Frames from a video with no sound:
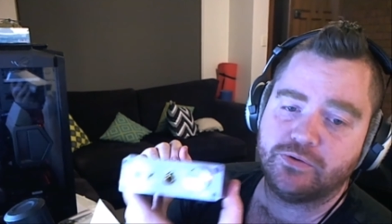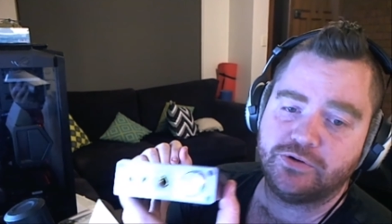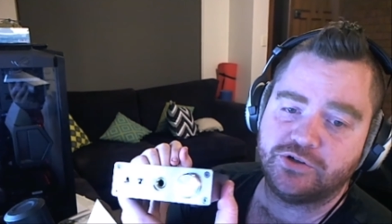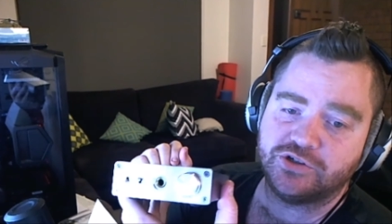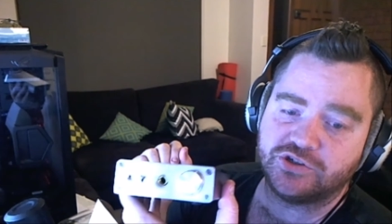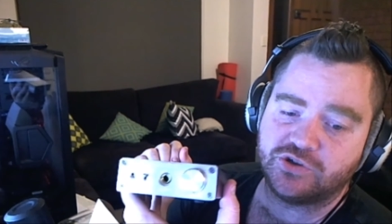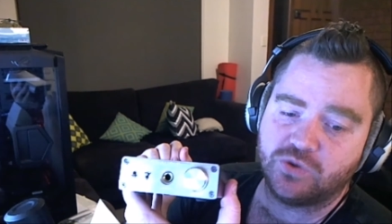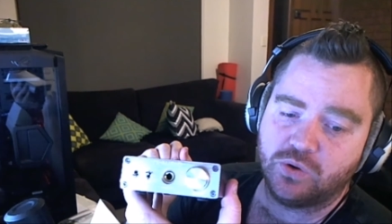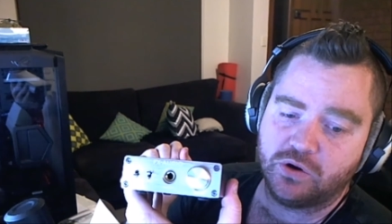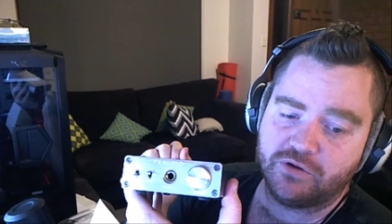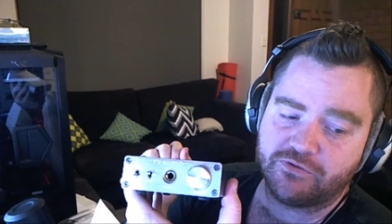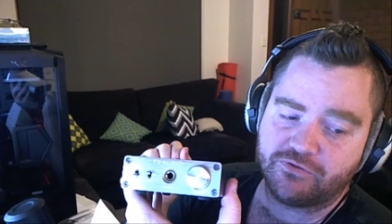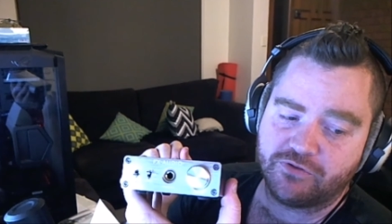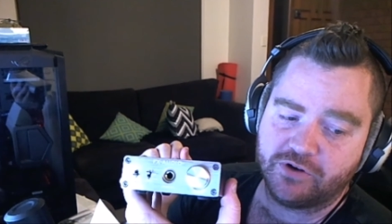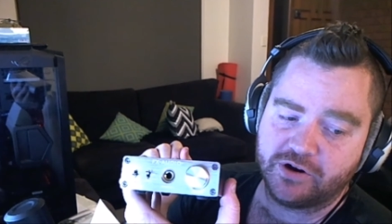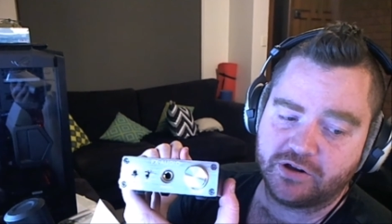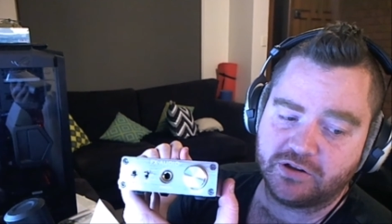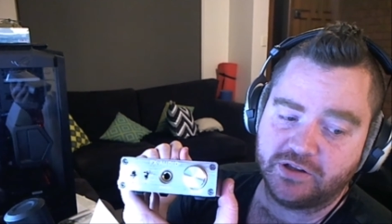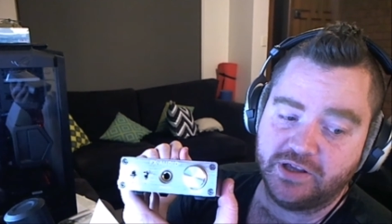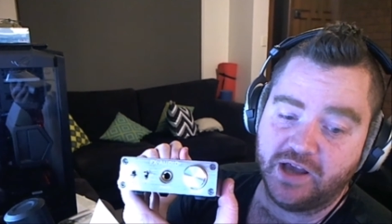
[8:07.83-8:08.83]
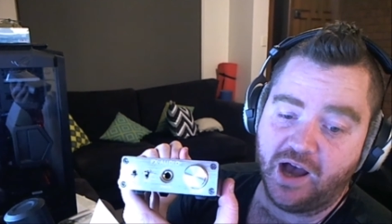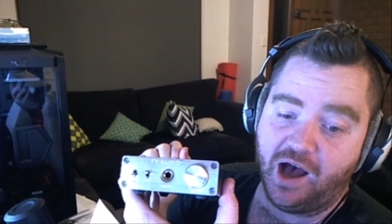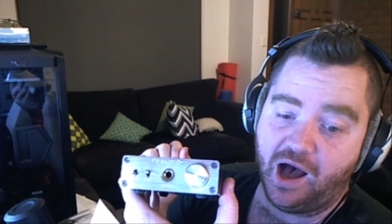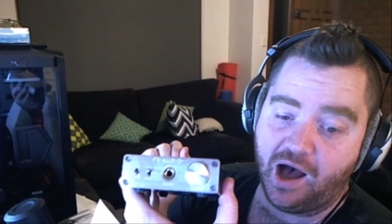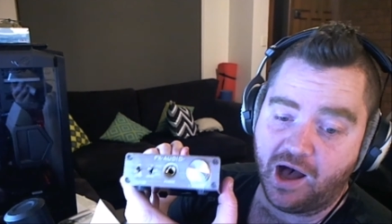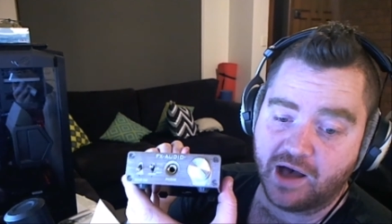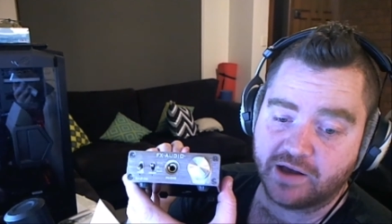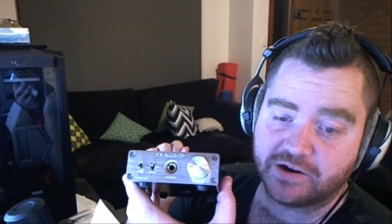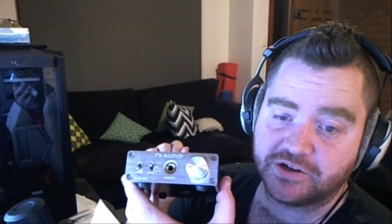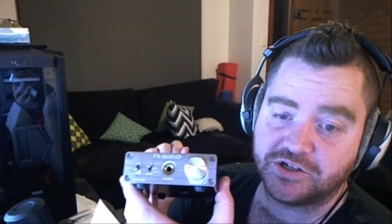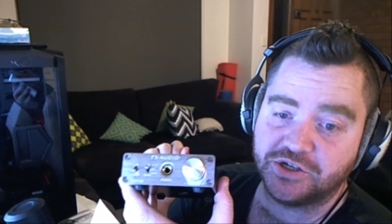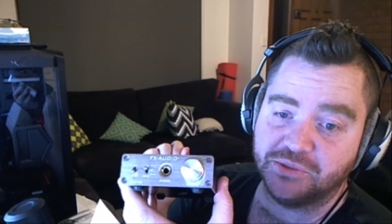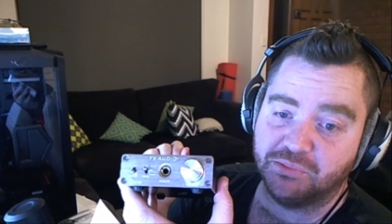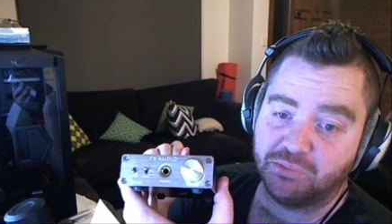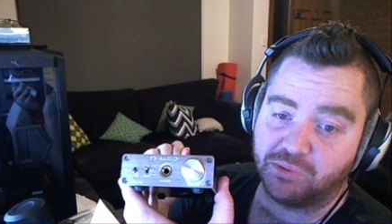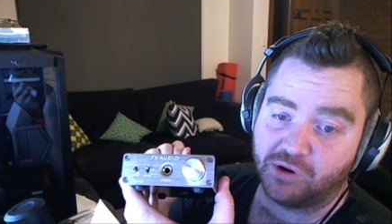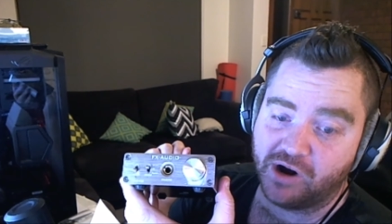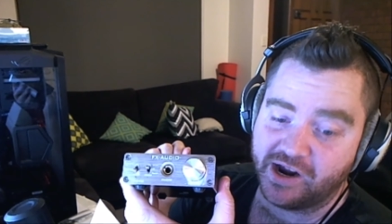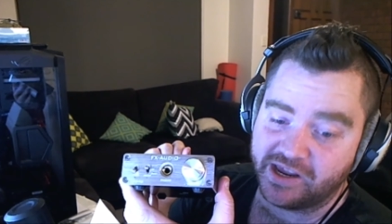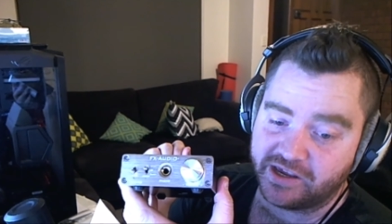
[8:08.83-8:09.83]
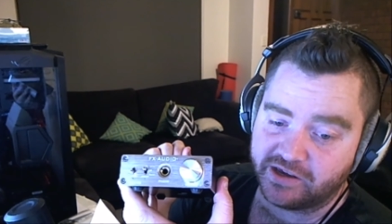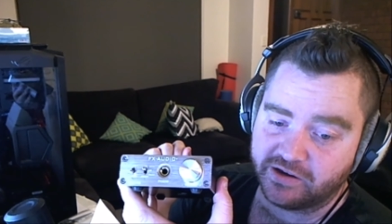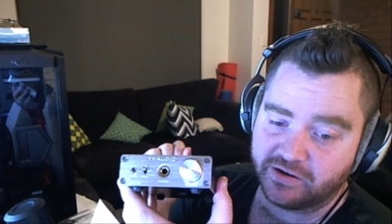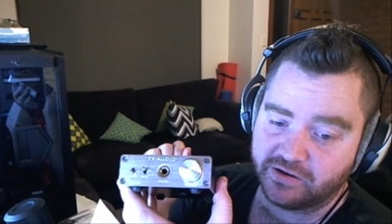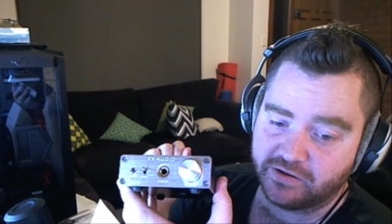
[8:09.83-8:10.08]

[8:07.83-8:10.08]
is quite frankly harder to break.